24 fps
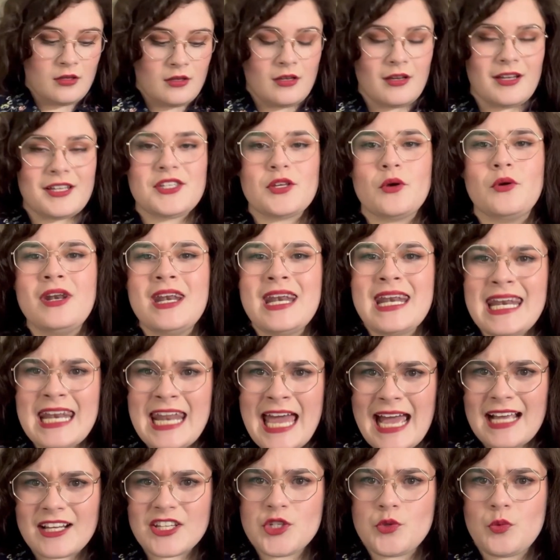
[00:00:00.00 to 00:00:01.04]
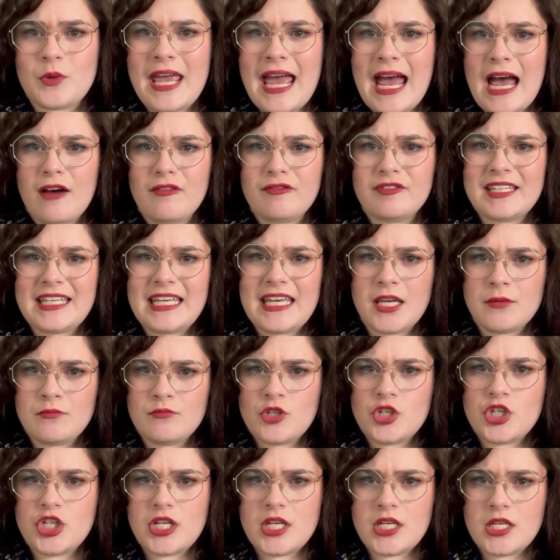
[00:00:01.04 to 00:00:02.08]
Okay, so next we have
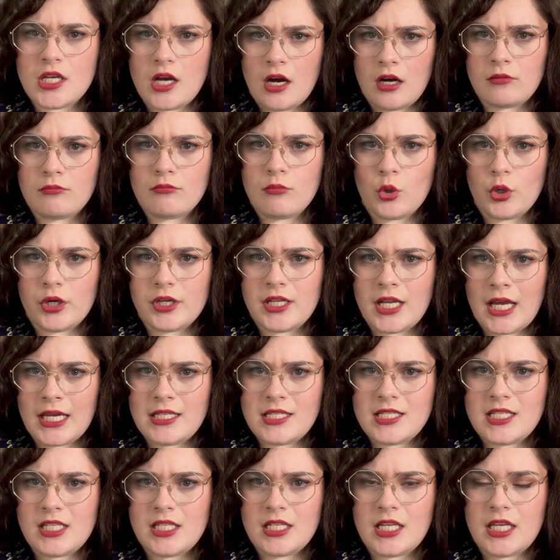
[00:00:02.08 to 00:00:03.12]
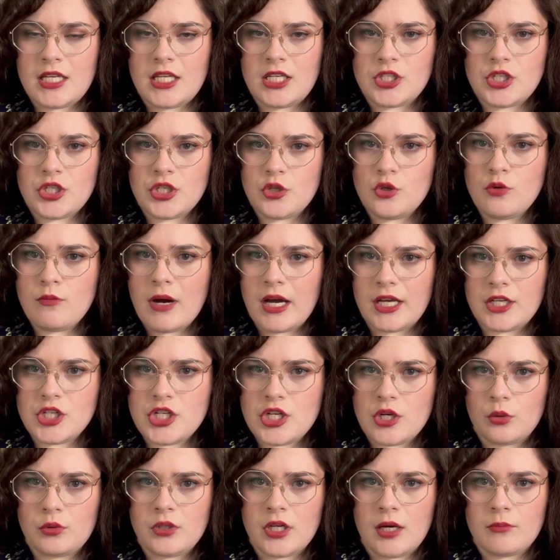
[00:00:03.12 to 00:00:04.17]
Kim Ji Young, born 1982 by
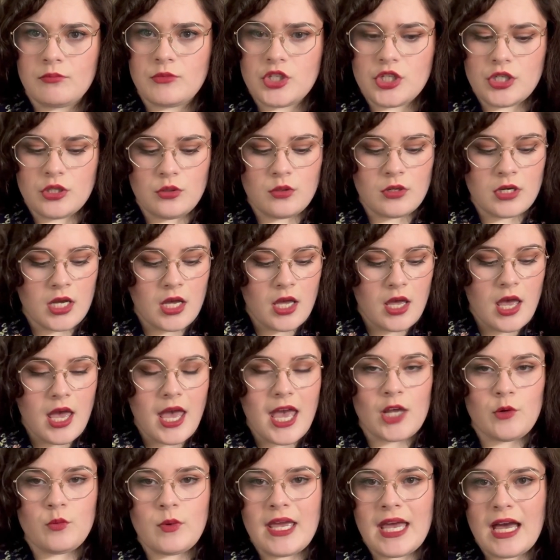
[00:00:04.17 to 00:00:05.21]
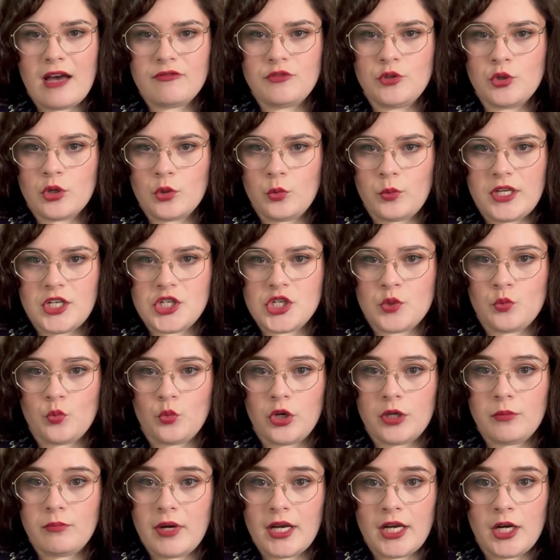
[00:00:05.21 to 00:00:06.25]
Cho Nam-joo, and we have Norwegian
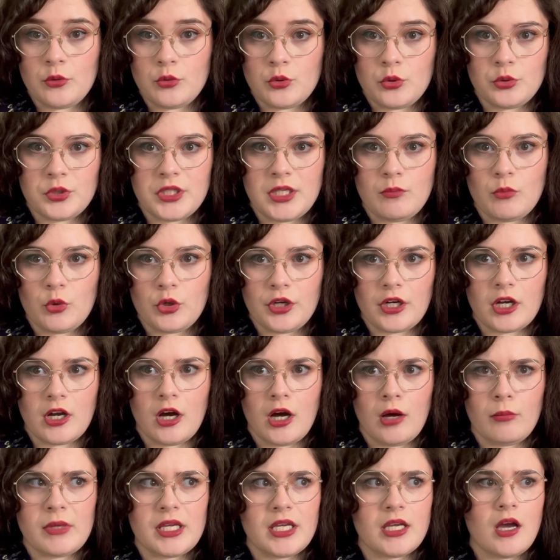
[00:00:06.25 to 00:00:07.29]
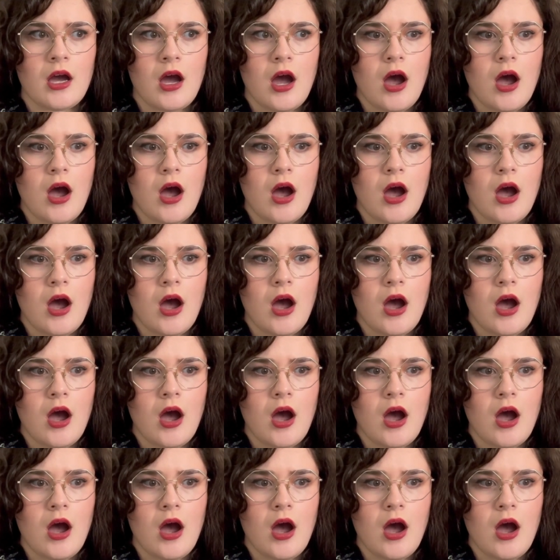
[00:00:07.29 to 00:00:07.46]
Wood by Haruki Murakami.